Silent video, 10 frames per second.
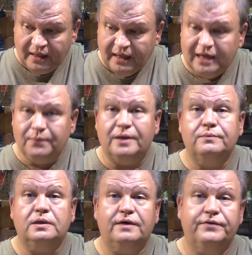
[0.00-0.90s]
Anyway,
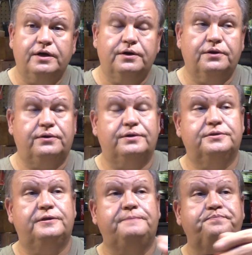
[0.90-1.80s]
would love to hear your
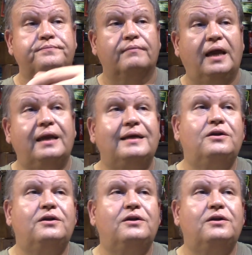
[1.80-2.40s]
thoughts on it. And I